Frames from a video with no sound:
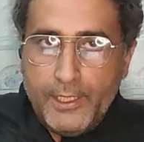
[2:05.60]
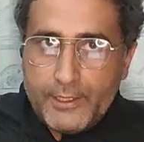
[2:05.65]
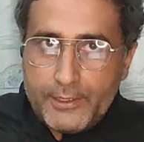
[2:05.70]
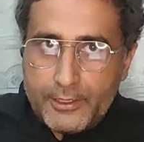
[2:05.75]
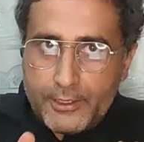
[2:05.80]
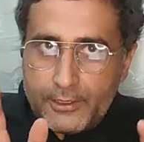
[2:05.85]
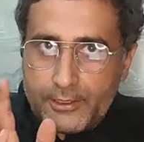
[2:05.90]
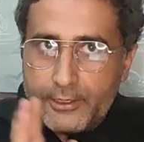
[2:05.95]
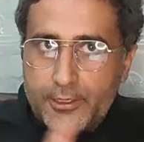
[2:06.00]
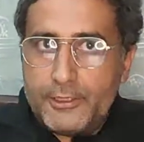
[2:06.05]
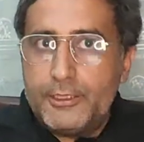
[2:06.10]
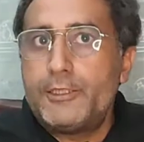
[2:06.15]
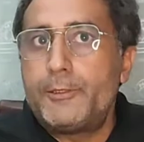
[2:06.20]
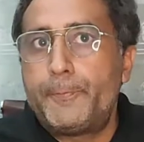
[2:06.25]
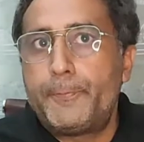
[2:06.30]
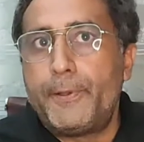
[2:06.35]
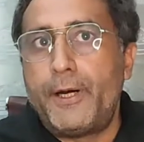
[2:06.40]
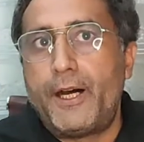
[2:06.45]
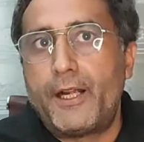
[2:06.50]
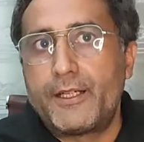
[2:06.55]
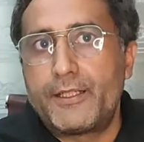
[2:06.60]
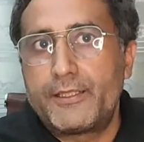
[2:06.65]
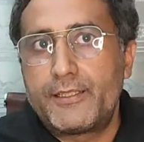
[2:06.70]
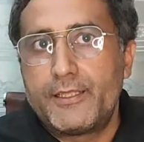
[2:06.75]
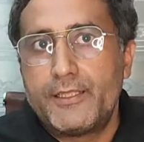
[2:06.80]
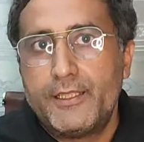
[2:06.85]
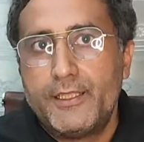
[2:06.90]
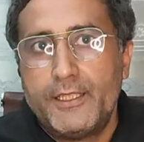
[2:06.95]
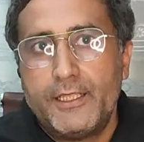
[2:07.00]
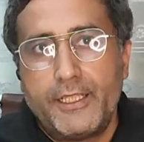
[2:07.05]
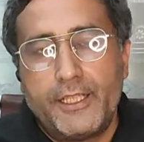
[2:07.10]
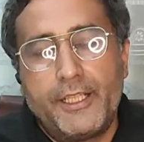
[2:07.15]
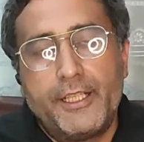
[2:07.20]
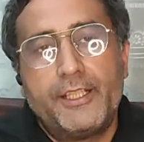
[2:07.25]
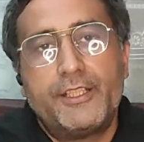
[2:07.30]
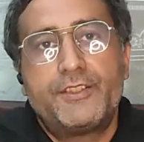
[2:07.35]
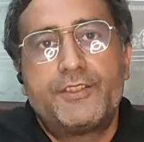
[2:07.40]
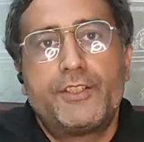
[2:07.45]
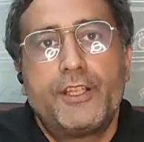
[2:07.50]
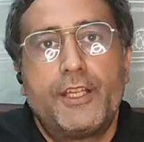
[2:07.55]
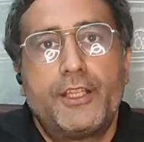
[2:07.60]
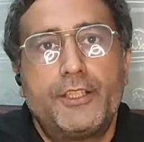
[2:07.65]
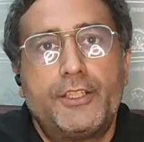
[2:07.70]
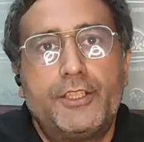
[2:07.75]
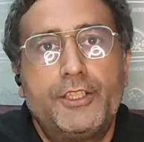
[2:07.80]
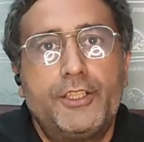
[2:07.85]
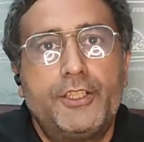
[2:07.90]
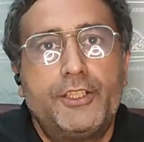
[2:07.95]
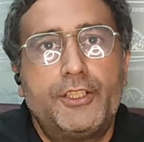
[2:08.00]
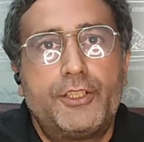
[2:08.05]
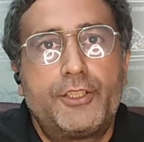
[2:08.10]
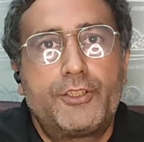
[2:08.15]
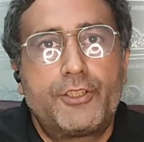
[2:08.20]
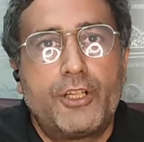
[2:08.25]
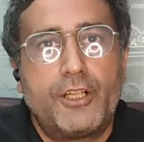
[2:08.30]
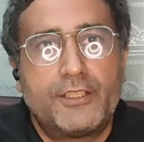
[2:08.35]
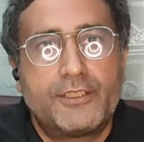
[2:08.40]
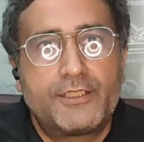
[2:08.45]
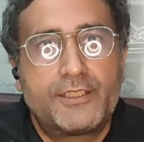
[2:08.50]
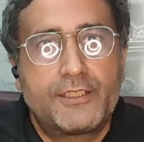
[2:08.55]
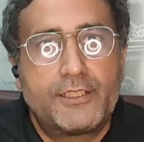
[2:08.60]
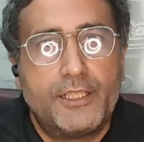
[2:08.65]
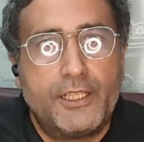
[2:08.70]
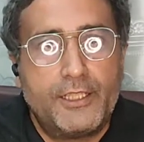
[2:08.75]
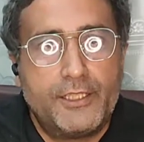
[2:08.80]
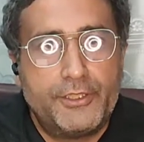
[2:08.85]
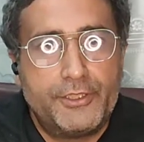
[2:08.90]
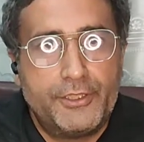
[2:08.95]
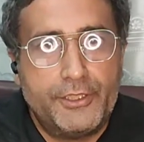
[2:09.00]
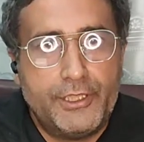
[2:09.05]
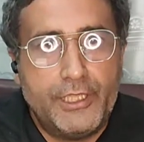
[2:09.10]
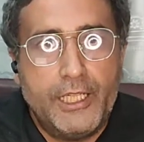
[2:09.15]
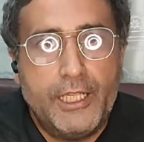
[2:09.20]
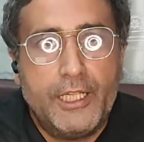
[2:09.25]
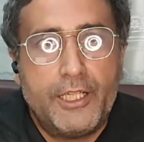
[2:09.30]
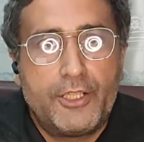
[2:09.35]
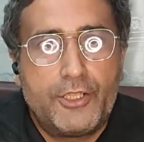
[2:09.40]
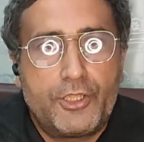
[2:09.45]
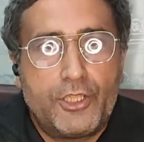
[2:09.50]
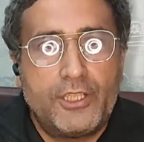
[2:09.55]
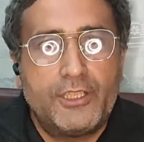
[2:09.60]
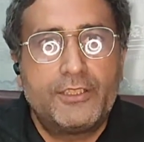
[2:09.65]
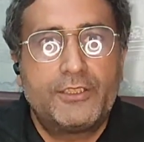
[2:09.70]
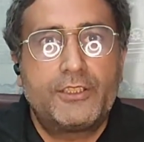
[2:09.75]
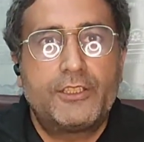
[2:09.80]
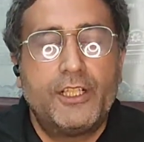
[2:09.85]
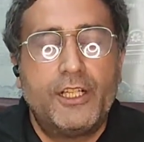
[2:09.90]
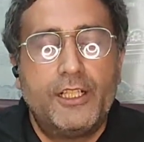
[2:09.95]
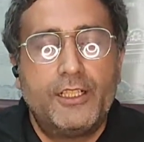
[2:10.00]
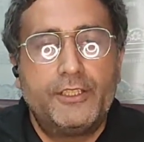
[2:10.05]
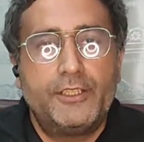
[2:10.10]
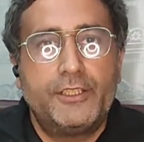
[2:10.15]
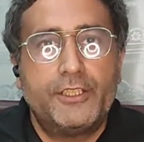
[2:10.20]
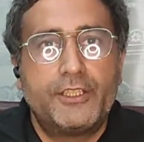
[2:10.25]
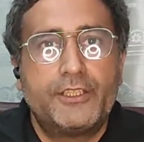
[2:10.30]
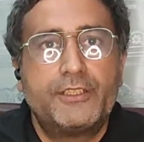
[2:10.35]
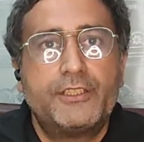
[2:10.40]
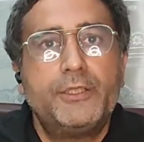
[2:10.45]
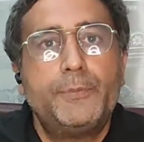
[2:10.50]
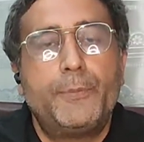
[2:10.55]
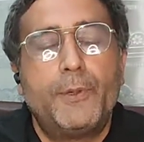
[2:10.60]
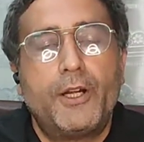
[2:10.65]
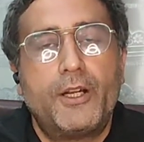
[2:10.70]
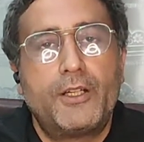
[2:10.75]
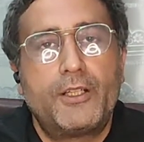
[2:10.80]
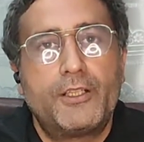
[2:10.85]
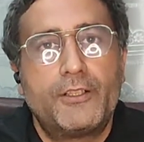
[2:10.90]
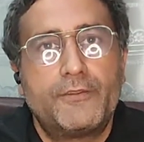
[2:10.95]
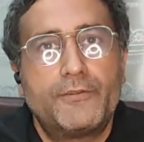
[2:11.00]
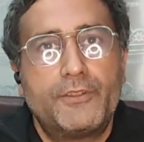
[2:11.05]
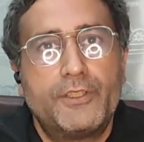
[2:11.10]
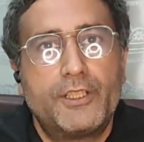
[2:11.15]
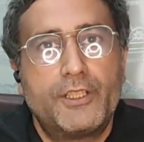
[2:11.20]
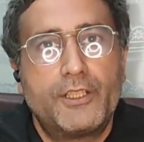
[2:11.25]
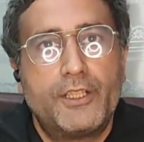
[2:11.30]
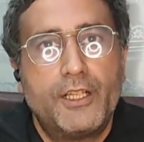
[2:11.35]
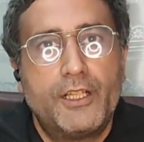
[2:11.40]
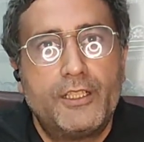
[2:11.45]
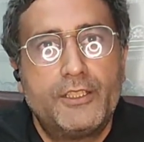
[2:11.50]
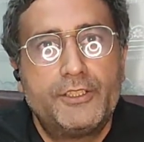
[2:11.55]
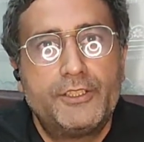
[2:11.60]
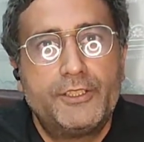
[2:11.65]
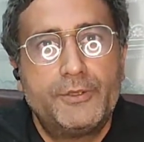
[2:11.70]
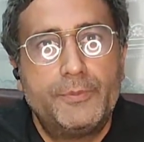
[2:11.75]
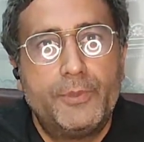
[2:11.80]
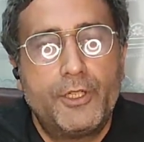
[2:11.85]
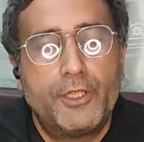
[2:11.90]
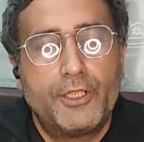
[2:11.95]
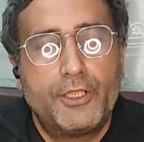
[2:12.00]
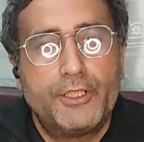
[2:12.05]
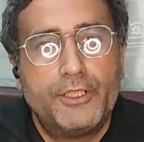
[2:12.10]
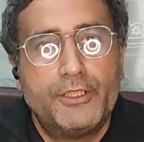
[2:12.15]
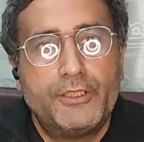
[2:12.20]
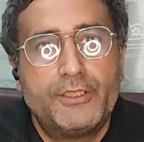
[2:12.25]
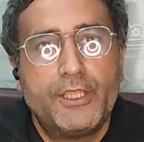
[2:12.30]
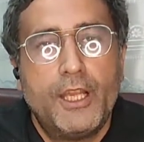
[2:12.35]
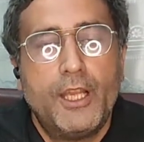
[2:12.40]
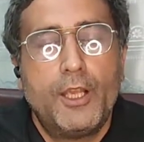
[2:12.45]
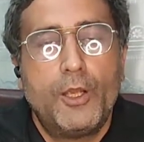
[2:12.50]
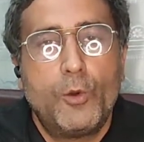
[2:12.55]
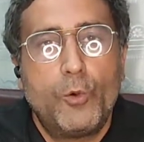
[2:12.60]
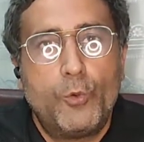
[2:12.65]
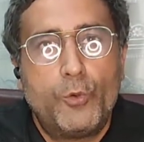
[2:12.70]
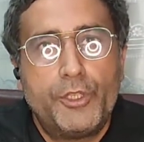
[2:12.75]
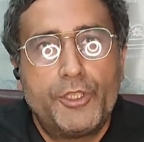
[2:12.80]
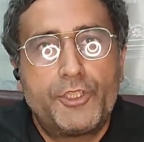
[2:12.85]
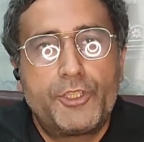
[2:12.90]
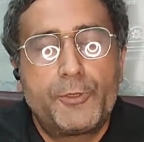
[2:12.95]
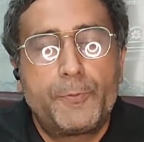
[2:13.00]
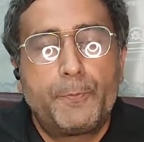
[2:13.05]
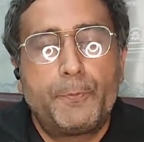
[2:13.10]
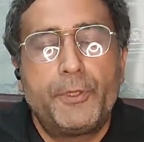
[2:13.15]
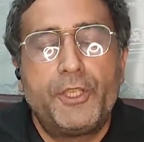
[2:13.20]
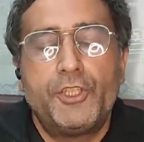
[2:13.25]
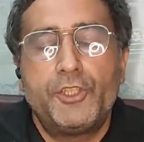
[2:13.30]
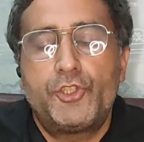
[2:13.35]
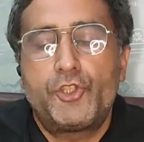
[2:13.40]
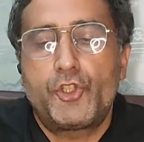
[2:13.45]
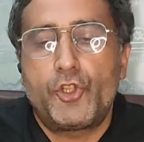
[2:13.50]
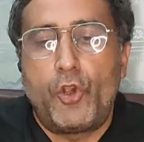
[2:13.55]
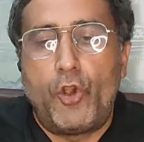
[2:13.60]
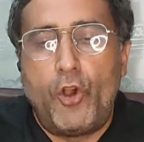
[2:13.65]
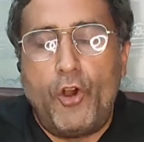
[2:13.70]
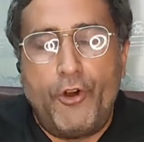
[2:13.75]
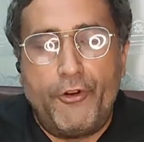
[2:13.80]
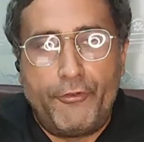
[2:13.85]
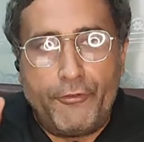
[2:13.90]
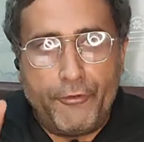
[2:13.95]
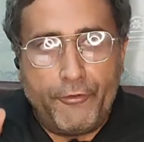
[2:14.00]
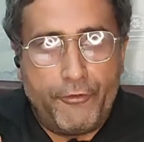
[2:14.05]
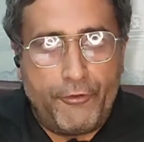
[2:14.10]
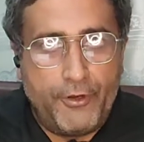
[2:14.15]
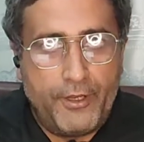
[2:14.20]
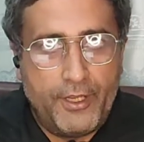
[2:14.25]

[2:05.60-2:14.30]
The third part is the trans Golgi. Trans Golgi is the part of the Golgi bodies which pinch off